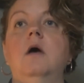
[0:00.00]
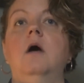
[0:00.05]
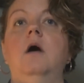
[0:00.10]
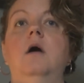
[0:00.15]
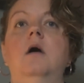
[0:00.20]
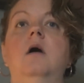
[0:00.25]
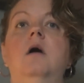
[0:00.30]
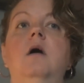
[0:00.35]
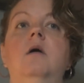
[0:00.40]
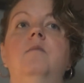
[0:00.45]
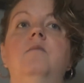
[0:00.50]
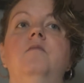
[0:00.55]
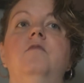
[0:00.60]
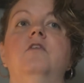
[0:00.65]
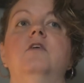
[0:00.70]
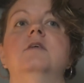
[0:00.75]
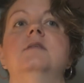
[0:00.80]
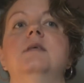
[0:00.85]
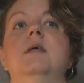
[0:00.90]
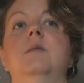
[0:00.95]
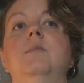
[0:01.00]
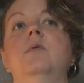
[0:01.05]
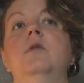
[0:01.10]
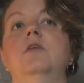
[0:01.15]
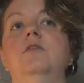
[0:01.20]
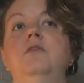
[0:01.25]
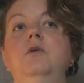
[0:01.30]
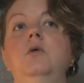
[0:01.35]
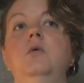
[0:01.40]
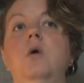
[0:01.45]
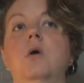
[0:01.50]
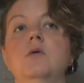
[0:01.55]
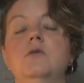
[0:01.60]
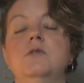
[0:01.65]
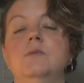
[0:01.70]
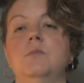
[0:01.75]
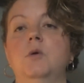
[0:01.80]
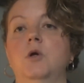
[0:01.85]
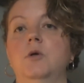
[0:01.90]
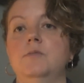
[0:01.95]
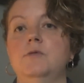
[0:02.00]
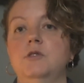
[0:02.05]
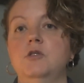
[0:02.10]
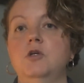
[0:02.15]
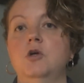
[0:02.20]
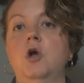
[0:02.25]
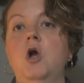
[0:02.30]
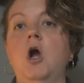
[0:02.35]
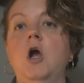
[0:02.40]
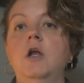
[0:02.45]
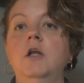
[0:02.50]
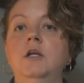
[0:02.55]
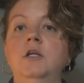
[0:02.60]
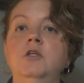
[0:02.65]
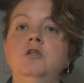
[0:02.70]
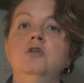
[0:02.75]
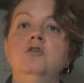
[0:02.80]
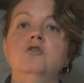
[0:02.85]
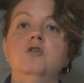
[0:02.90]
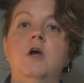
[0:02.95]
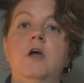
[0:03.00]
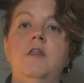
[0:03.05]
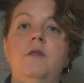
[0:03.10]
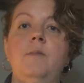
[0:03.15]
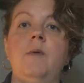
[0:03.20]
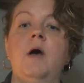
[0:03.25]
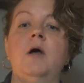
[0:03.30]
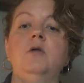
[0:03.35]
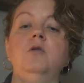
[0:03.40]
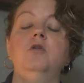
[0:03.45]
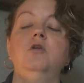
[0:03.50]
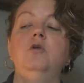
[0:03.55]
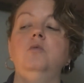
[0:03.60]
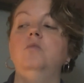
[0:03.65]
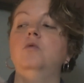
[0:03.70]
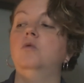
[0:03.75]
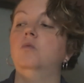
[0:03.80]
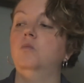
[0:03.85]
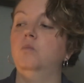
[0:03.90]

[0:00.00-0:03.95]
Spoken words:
For example, if you grow some herbs in your garden and you dry them out, you